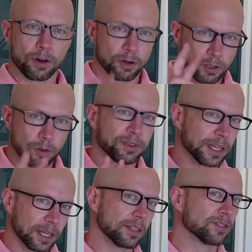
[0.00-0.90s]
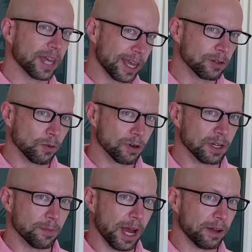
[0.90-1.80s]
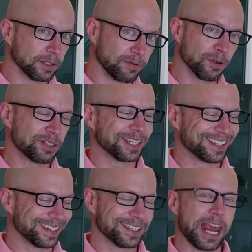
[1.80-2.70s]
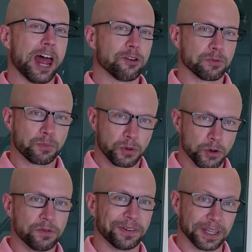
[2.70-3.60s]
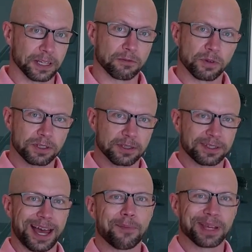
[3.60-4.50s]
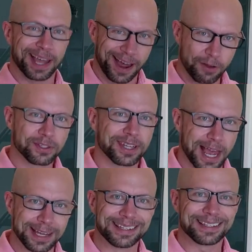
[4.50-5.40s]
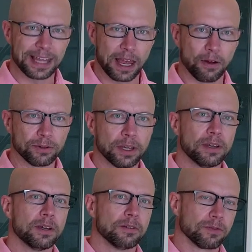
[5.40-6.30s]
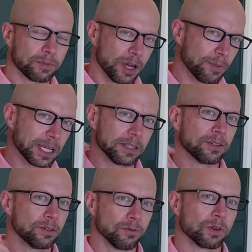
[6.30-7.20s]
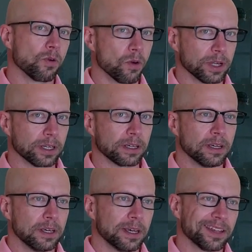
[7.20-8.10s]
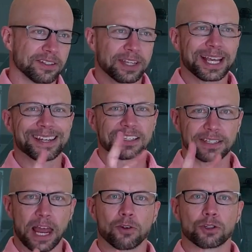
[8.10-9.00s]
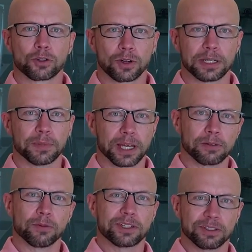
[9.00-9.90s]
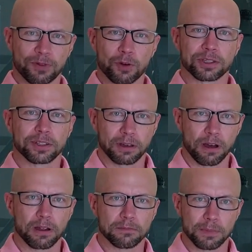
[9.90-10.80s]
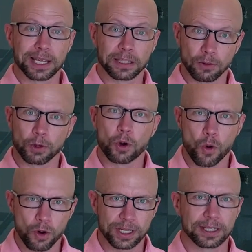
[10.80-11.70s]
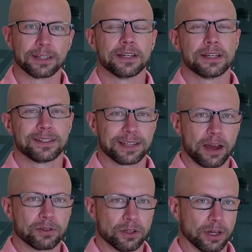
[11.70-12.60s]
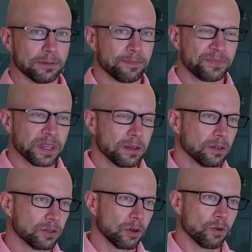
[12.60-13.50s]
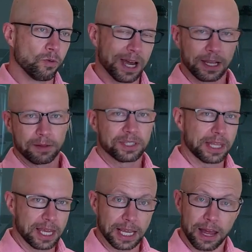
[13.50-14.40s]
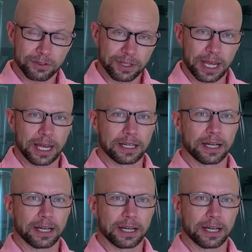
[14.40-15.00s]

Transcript: are two things that you worry about. The first is soundproofing, which is stopping outside sound from coming into your recording. And the second is sound treatment, which is focusing on making the recording sound good. So while I'm standing outside,